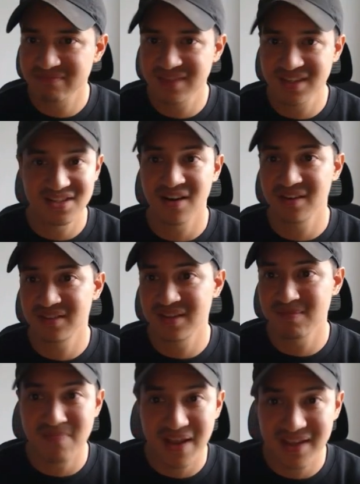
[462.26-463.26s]
These are the
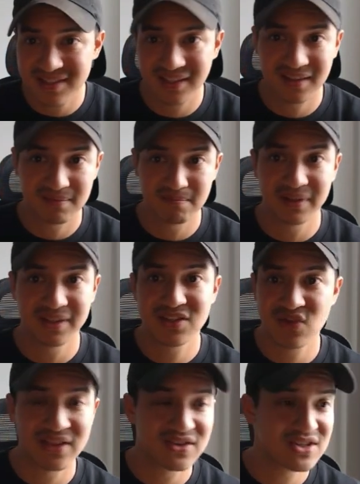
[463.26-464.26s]
best link building
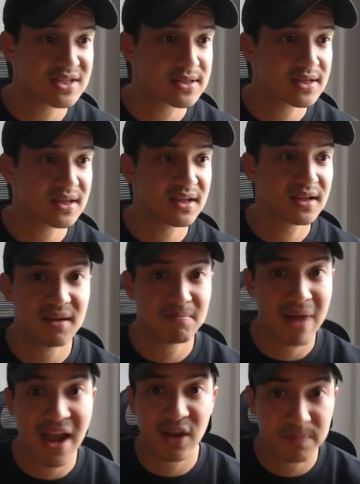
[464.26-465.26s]
strategies, in
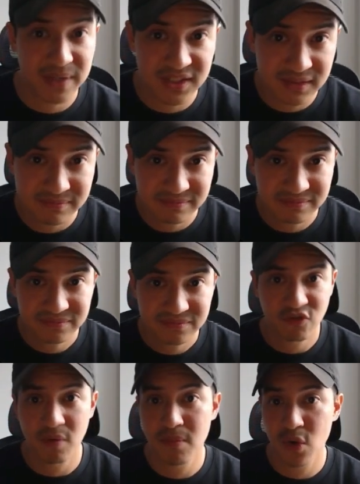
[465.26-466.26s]
my opinion,
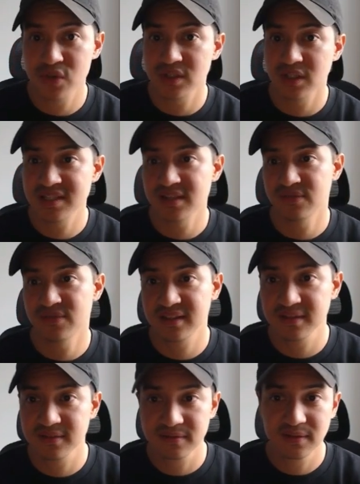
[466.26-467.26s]
from most to least
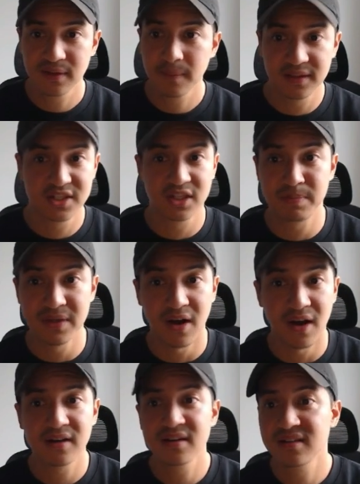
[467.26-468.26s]
effective. Digital
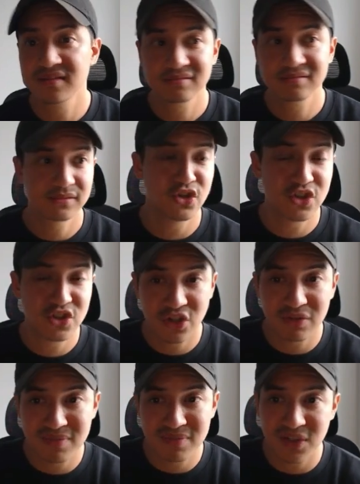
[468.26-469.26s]
PR, you
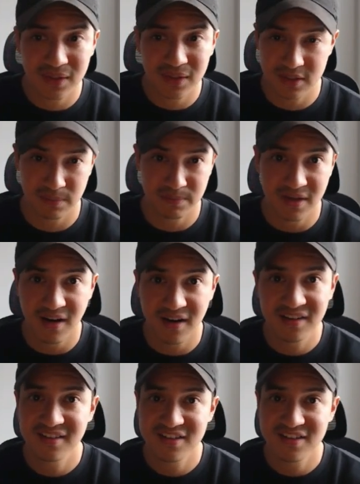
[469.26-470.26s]
should be doing digital
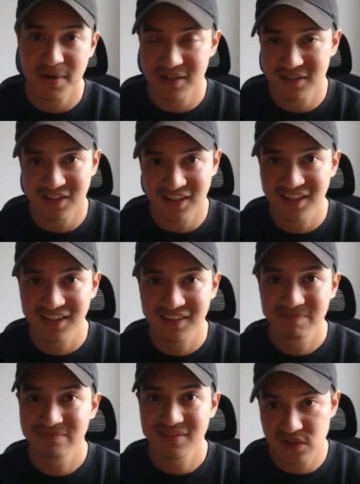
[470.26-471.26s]
PR, especially today.
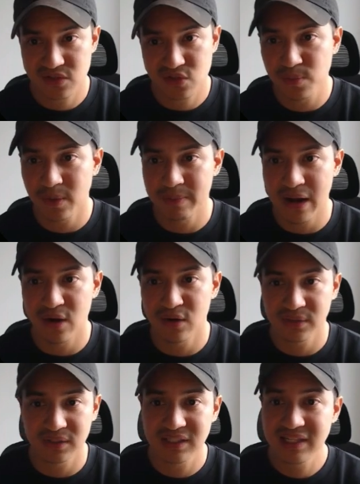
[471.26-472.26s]
Super
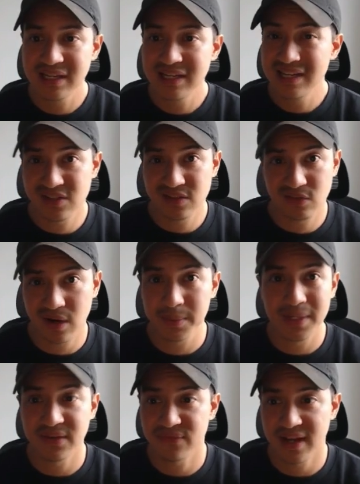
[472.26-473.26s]
powerful. It's
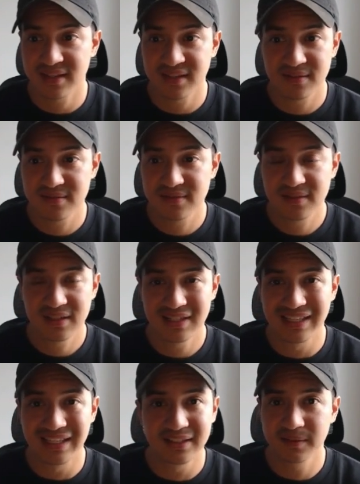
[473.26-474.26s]
incredibly effective.
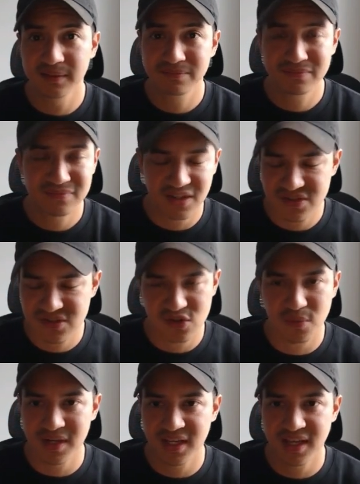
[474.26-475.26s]
And there's
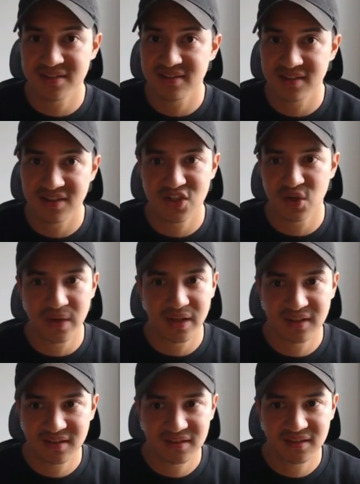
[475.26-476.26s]
so many case studies
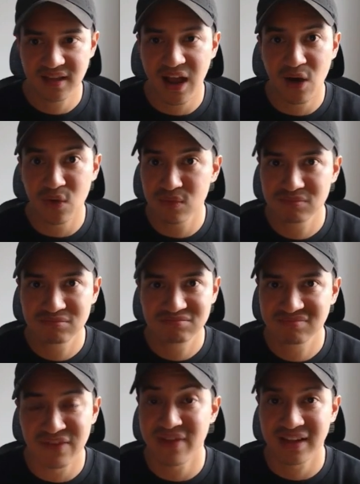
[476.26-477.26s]
showing how
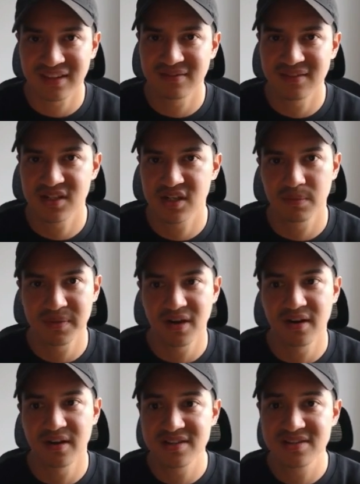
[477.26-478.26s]
effective digital
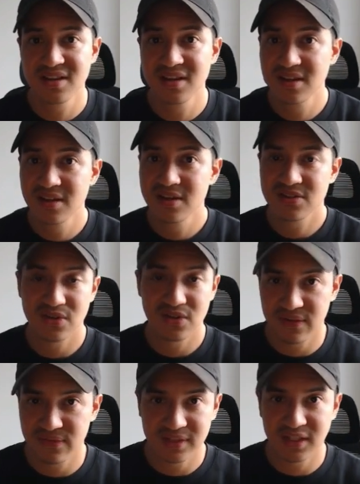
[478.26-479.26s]
PR is. So you
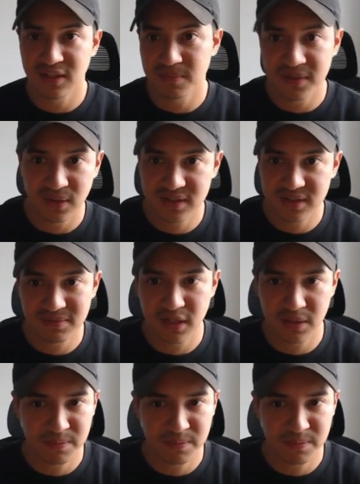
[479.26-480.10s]
definitely need to be doing some digital